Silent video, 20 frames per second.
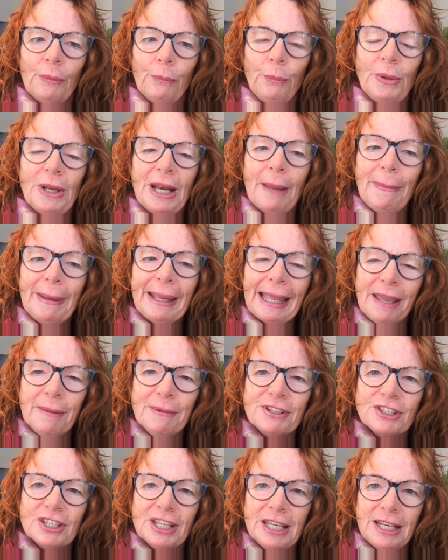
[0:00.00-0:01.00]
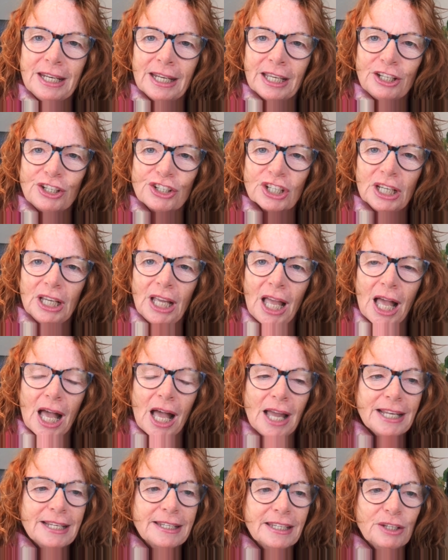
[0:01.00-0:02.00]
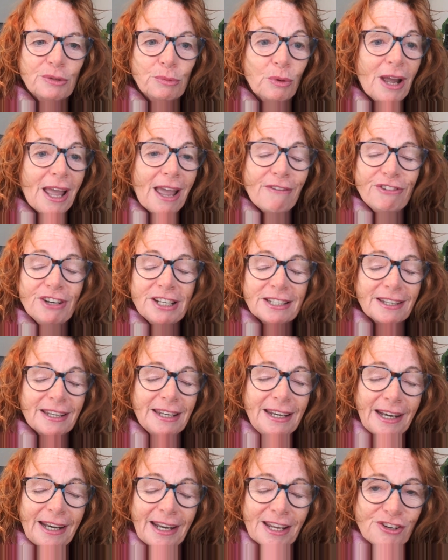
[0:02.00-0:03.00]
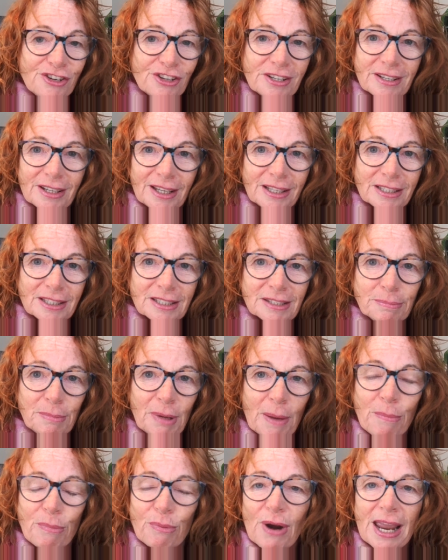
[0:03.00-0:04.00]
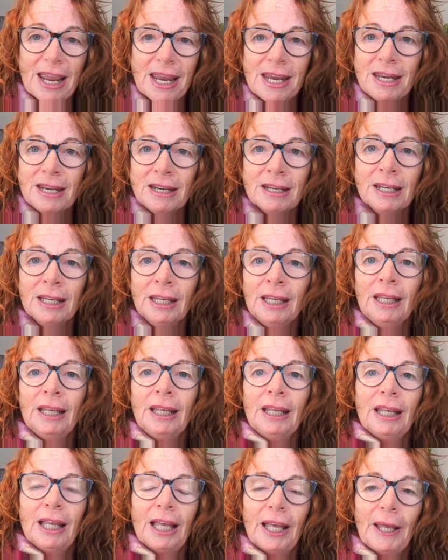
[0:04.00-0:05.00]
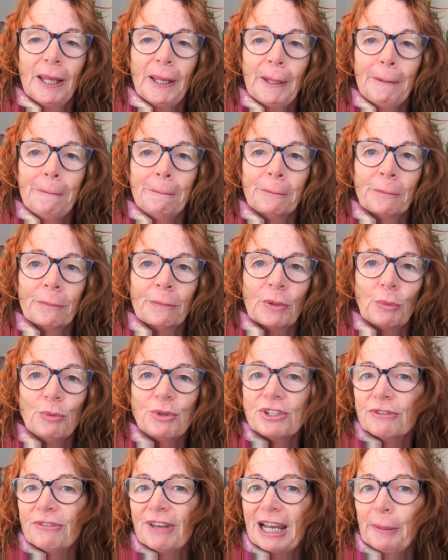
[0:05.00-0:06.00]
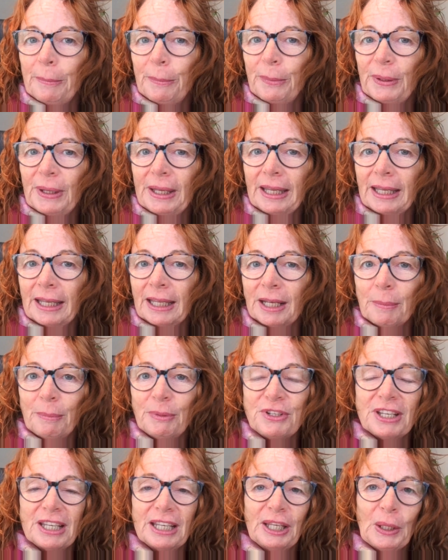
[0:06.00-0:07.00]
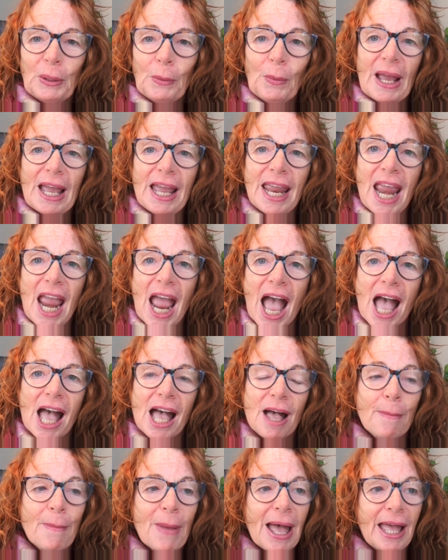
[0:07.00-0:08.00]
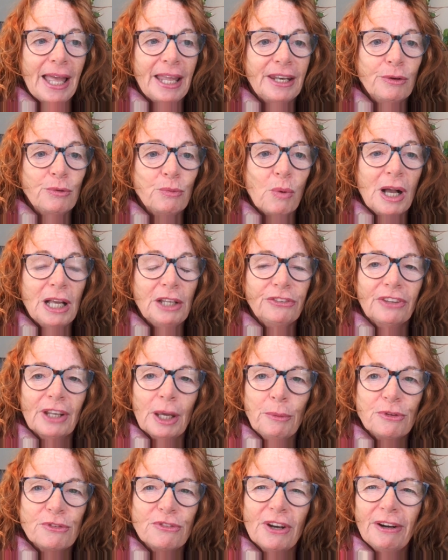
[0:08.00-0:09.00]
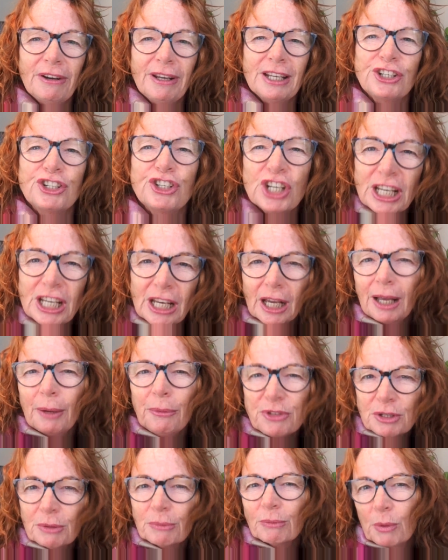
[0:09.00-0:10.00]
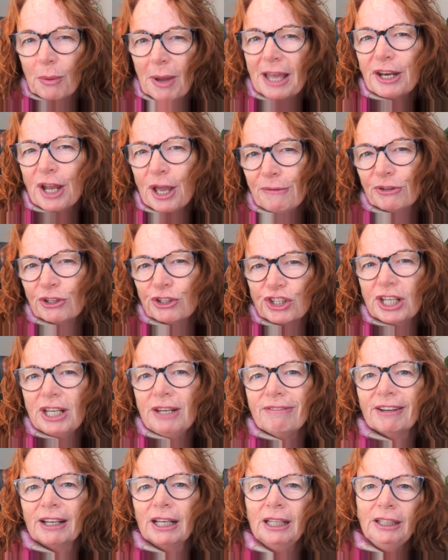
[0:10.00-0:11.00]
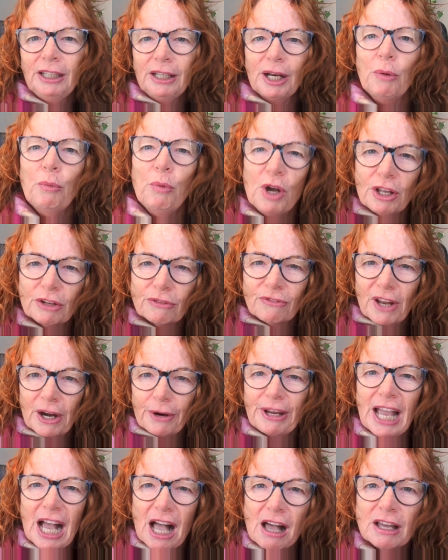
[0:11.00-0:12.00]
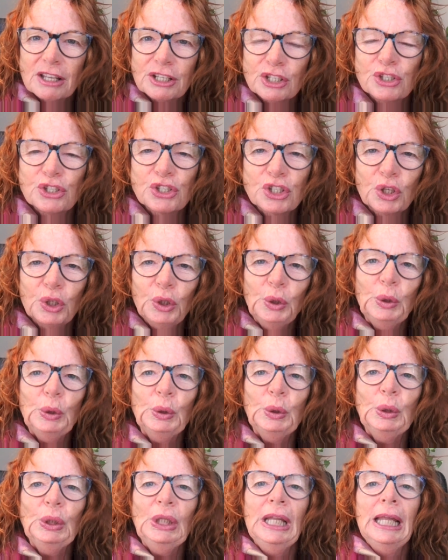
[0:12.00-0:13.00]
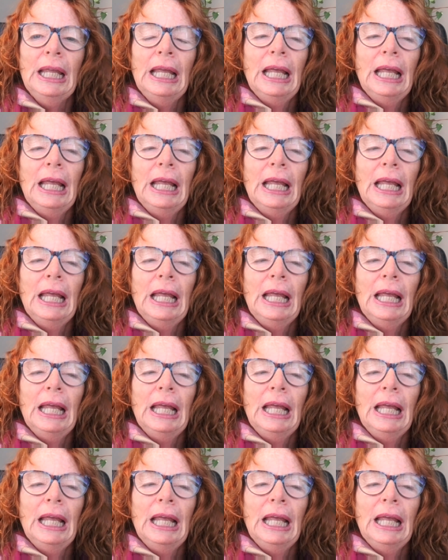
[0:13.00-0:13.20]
when I became a teenager, I did what every teenager does. My brain was developing in a particular way. And whilst I was I was quite an overachiever, you know, worked very hard at school.